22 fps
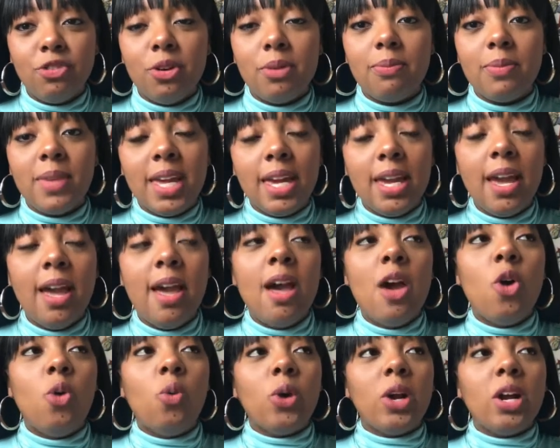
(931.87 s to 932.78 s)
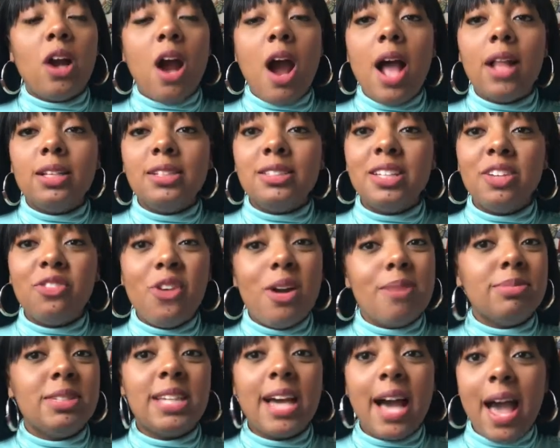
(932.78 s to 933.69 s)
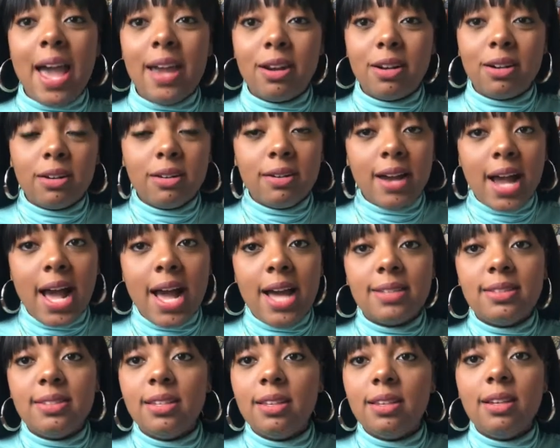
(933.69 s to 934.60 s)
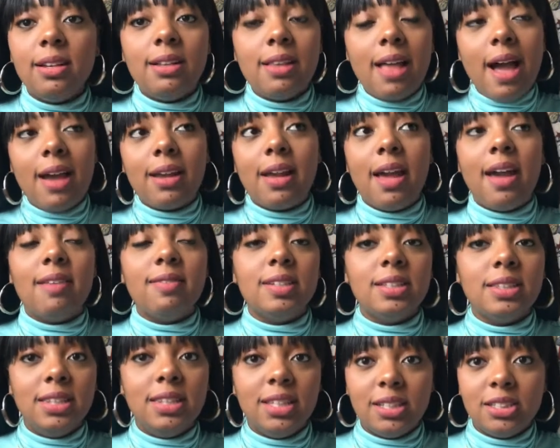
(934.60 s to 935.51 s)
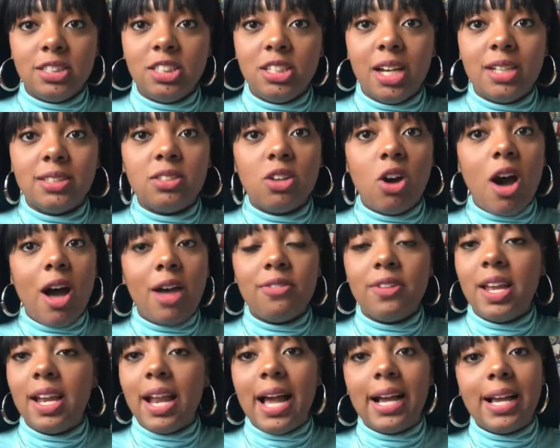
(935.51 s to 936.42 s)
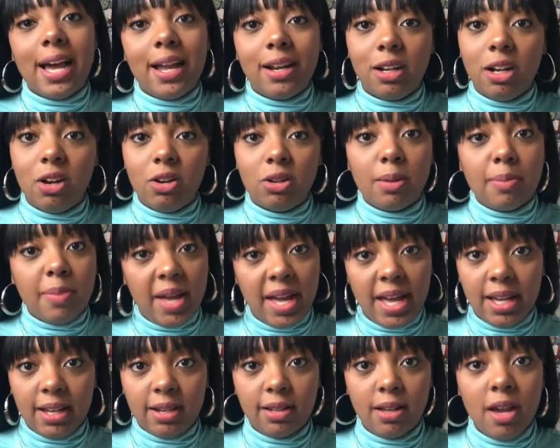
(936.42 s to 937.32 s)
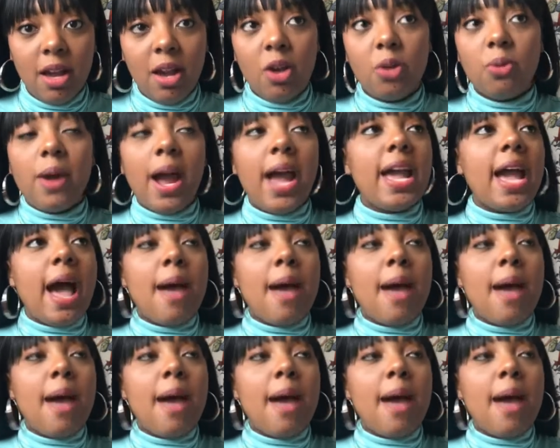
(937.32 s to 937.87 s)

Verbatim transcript: For me, regardless if I'm tired or not, ten o'clock, everything shuts off and I gotta go to bed, right?